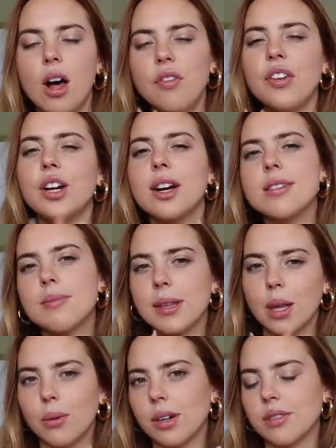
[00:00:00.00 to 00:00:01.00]
I'll figure out
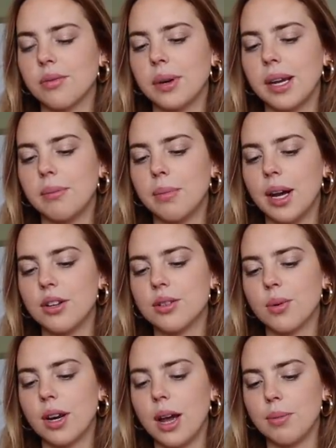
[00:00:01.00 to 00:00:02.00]
something that works for me, but I
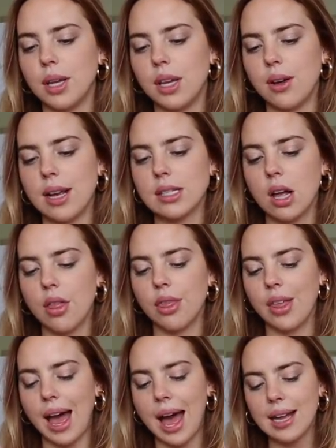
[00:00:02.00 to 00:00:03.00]
just wanted to update you guys
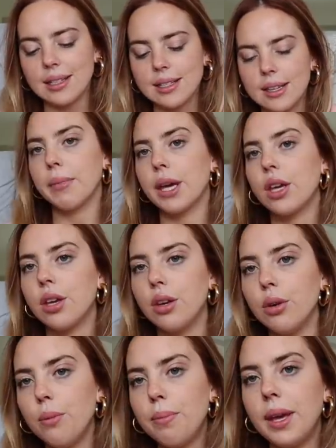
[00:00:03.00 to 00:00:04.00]
on that. My
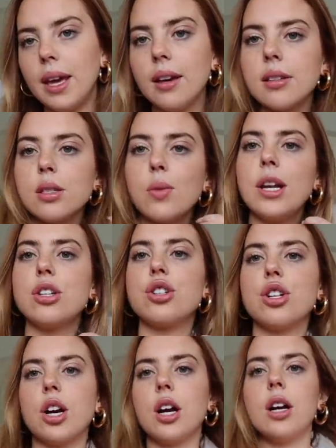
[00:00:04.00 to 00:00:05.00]
cute pink
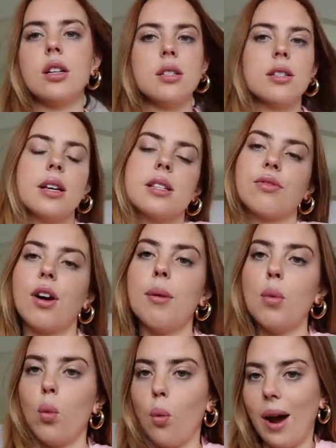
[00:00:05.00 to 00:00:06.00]
sweatshirt is
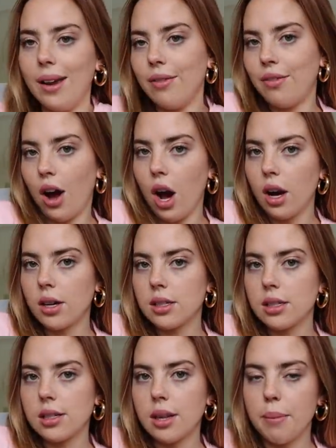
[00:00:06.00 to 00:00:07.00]
from White
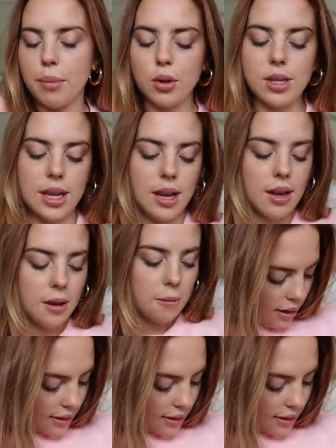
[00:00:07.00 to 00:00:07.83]
Fox boutique.